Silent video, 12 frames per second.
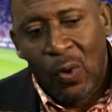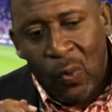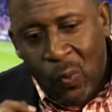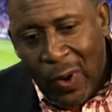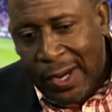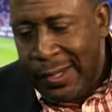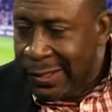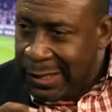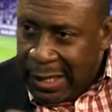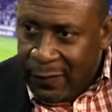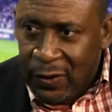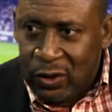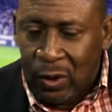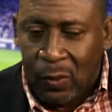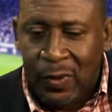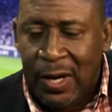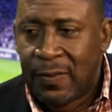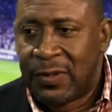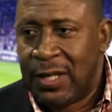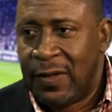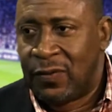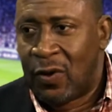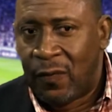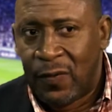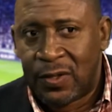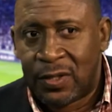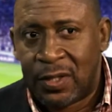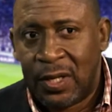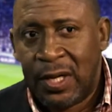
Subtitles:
When David John Williams leaves office,